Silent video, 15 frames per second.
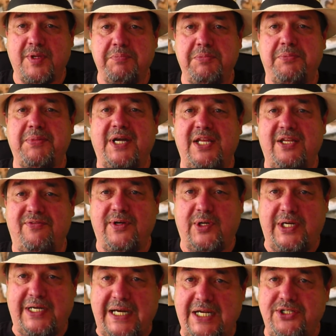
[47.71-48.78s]
But by the
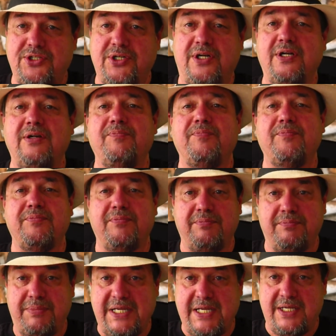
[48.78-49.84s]
very nature,
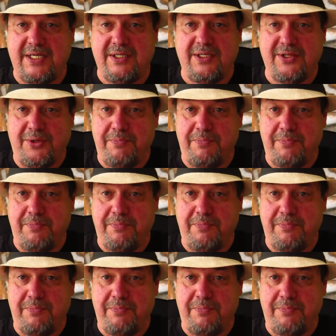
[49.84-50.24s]
being